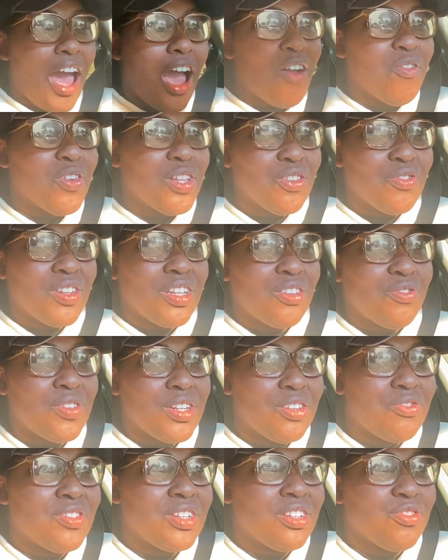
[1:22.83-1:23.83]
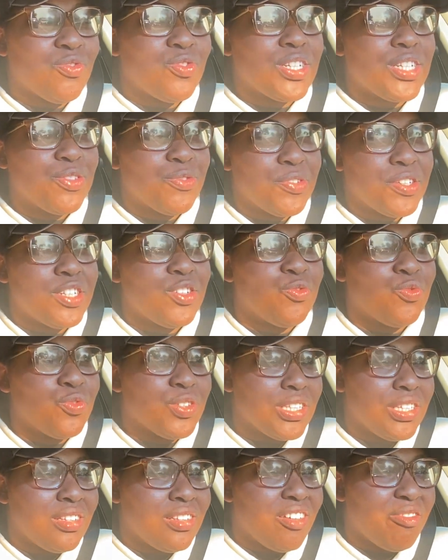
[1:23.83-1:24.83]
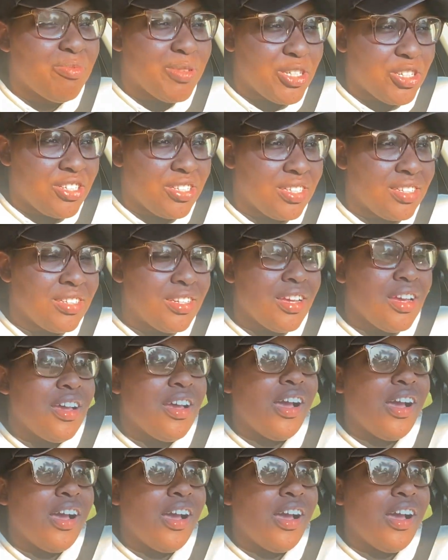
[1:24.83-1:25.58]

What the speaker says: I really, really, really, really, really, really, really love Bridgerton.